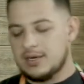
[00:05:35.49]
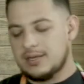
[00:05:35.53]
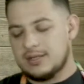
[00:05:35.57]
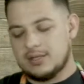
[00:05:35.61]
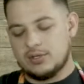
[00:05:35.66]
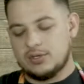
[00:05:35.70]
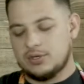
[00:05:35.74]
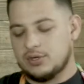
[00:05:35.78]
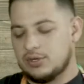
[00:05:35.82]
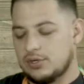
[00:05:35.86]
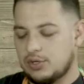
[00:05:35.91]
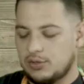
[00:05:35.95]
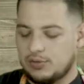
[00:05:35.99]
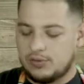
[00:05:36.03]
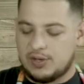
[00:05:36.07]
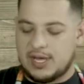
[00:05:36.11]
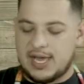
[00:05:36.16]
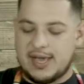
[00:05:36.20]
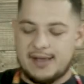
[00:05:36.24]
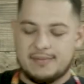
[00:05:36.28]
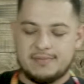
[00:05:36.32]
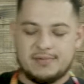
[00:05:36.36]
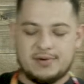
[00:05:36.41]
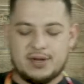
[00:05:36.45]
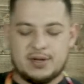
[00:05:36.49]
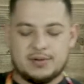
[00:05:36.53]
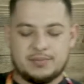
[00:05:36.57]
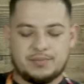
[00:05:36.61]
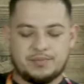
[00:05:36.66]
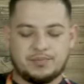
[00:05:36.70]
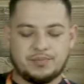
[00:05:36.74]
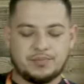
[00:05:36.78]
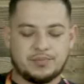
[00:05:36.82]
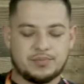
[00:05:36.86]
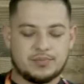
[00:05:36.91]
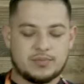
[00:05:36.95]
you can do that, but
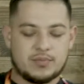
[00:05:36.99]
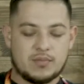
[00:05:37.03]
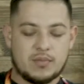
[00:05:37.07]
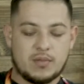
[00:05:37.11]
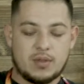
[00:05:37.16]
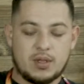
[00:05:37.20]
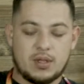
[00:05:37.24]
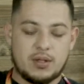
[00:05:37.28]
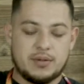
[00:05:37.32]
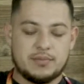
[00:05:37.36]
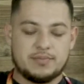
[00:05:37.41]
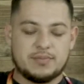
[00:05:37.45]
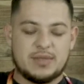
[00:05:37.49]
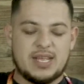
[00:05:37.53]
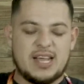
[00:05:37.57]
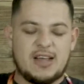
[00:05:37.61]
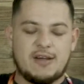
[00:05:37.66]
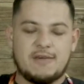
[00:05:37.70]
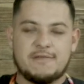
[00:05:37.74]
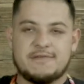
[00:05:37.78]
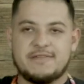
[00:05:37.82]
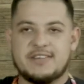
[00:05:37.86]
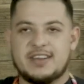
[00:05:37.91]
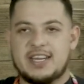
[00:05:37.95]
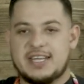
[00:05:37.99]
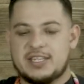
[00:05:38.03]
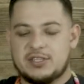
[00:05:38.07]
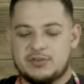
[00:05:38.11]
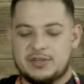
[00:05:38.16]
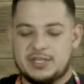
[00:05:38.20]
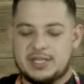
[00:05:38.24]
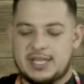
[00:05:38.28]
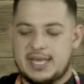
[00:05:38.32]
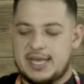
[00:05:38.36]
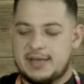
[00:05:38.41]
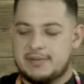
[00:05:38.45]
I don't feel like doing
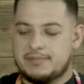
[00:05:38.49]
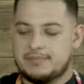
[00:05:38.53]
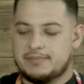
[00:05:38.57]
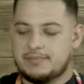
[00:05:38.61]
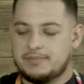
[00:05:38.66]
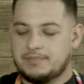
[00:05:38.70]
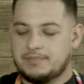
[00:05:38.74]
that.